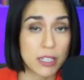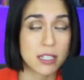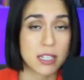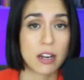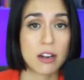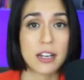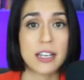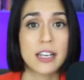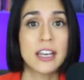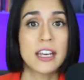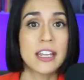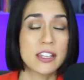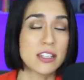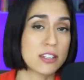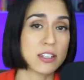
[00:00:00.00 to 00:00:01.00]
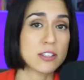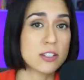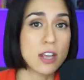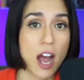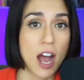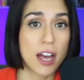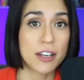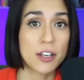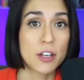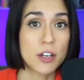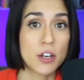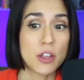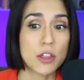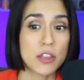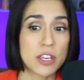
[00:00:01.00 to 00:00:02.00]
military. This is not
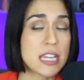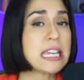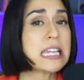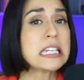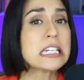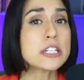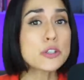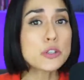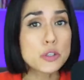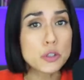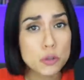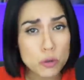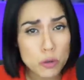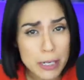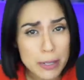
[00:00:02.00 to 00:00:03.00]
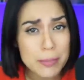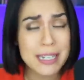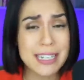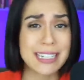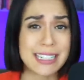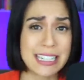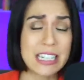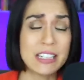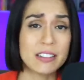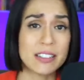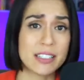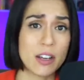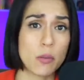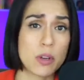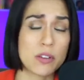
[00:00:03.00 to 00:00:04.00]
the indiscriminate
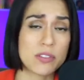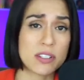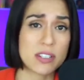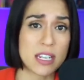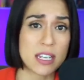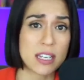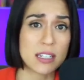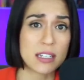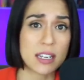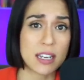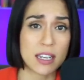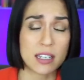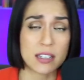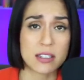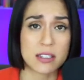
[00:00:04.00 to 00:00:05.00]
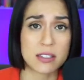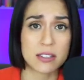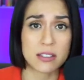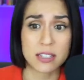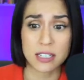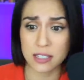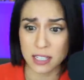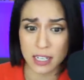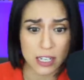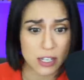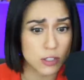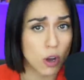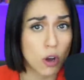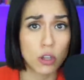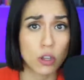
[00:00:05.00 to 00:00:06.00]
killing that we've seen in
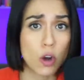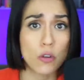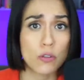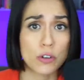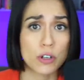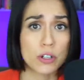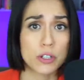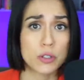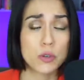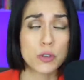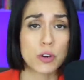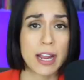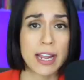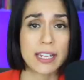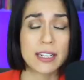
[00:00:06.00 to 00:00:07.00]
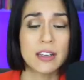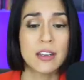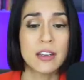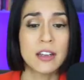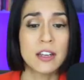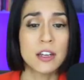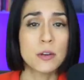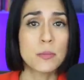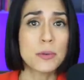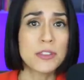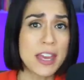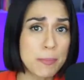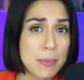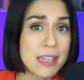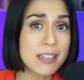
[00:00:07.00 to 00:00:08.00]
cities all over Ukraine.
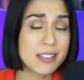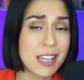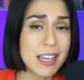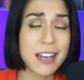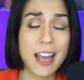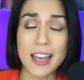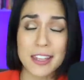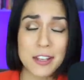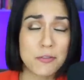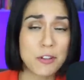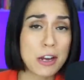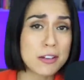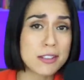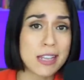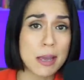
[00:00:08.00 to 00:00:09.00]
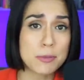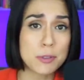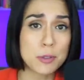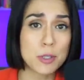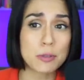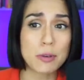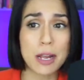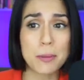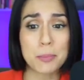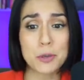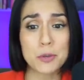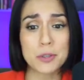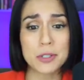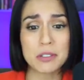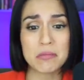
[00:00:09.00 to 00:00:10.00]
But that being said, I think Farron's absolutely right.
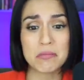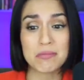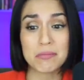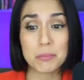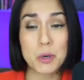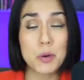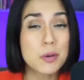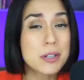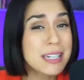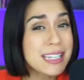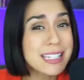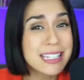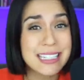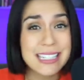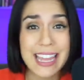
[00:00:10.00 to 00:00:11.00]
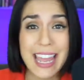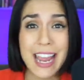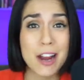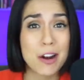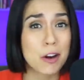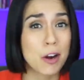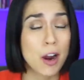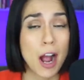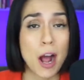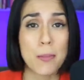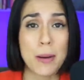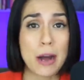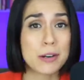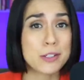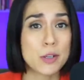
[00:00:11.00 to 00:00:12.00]
Putin Putin doesn't care
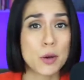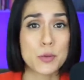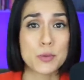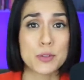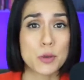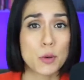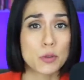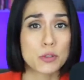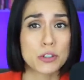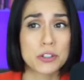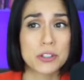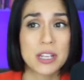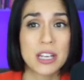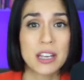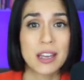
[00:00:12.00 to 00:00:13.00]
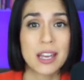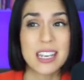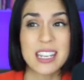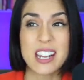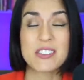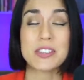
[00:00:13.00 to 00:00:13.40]
about his own soldiers, and he